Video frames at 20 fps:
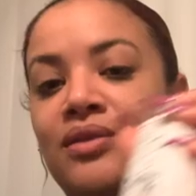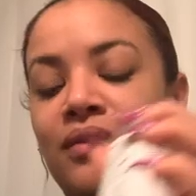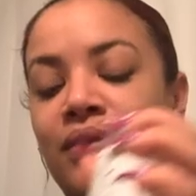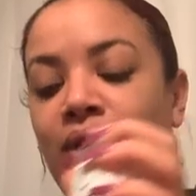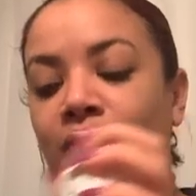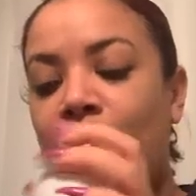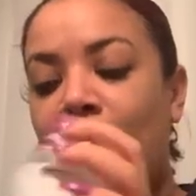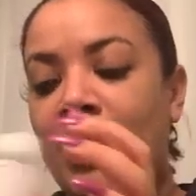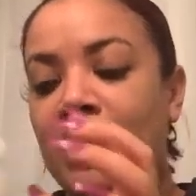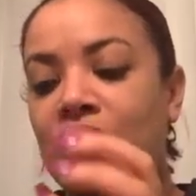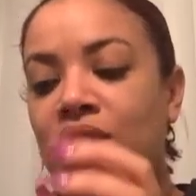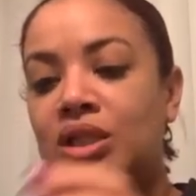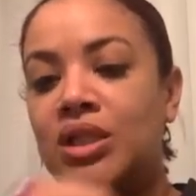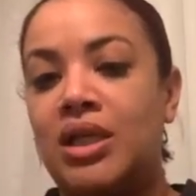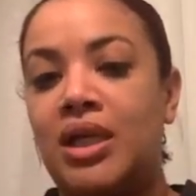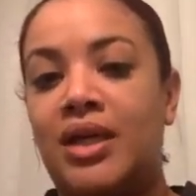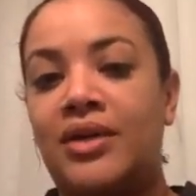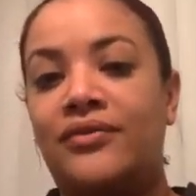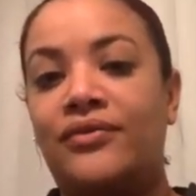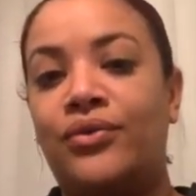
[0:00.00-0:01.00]
floor wash is
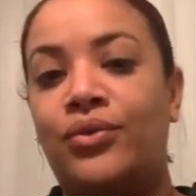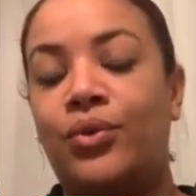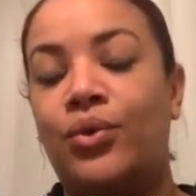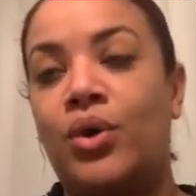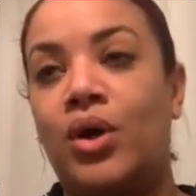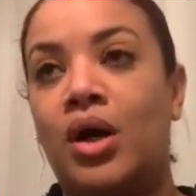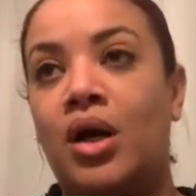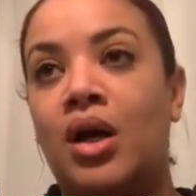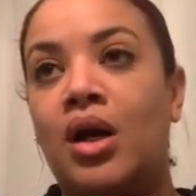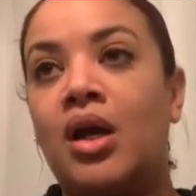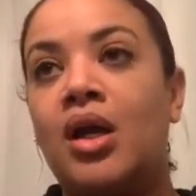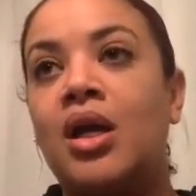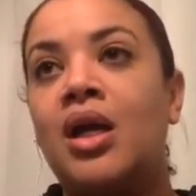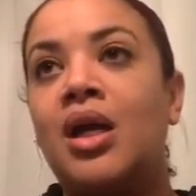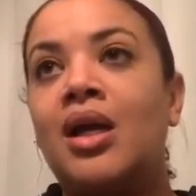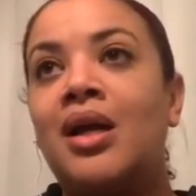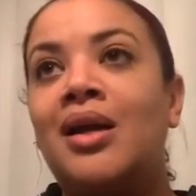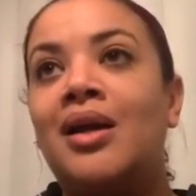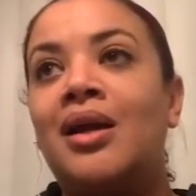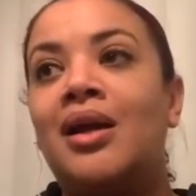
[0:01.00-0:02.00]
good for
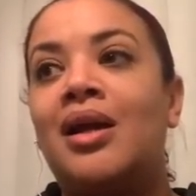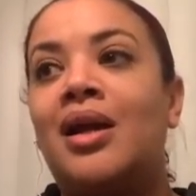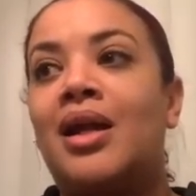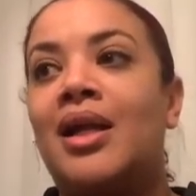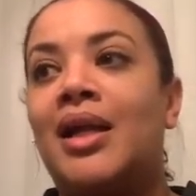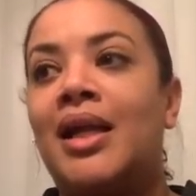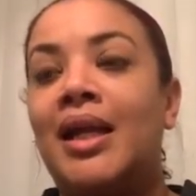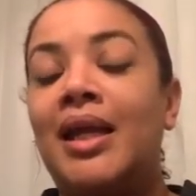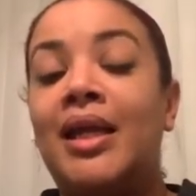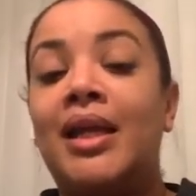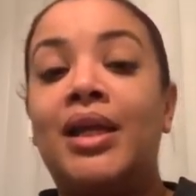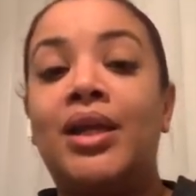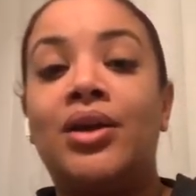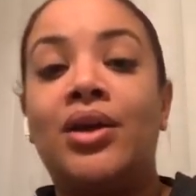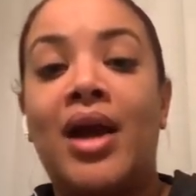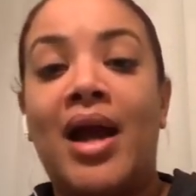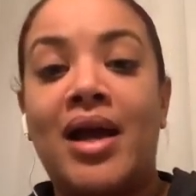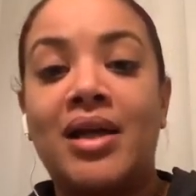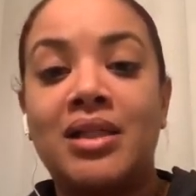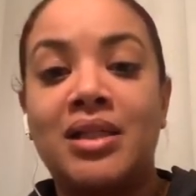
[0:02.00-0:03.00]
cleaning your
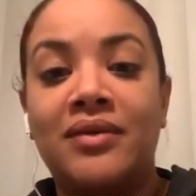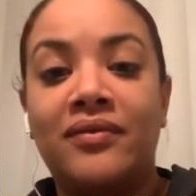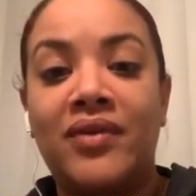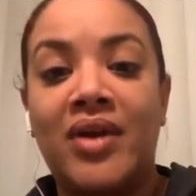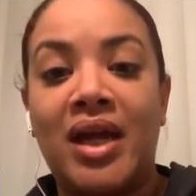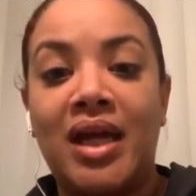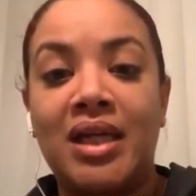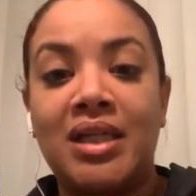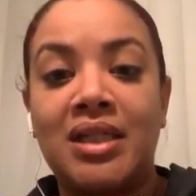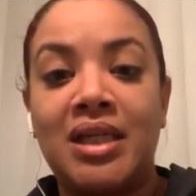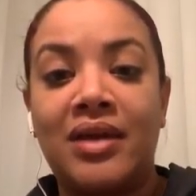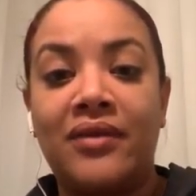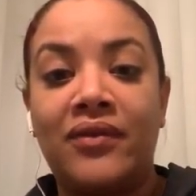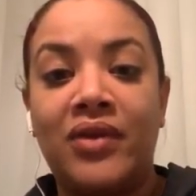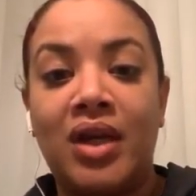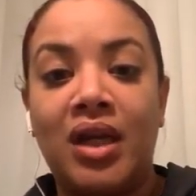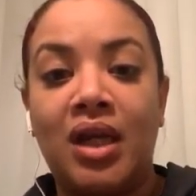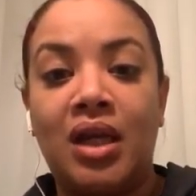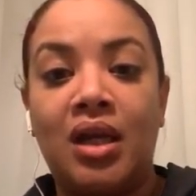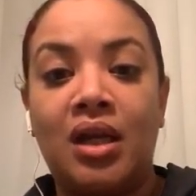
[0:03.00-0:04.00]
house of
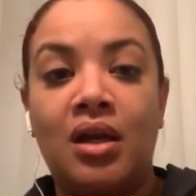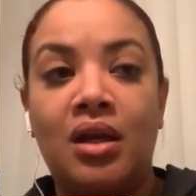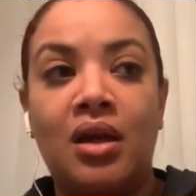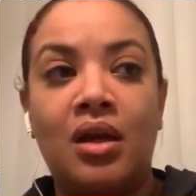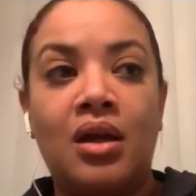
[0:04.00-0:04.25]
negativity.